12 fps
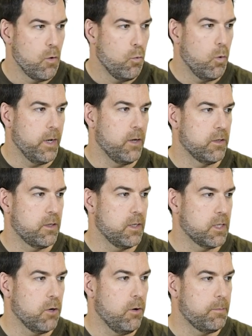What else?
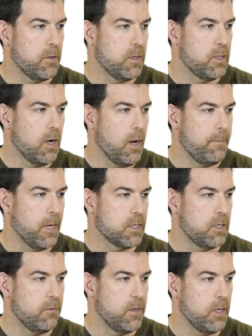Let's go up to the top
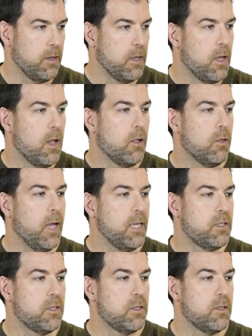activity.
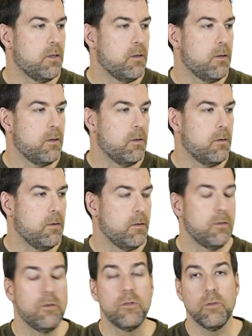Let's
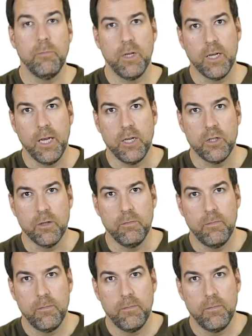do some mitigation.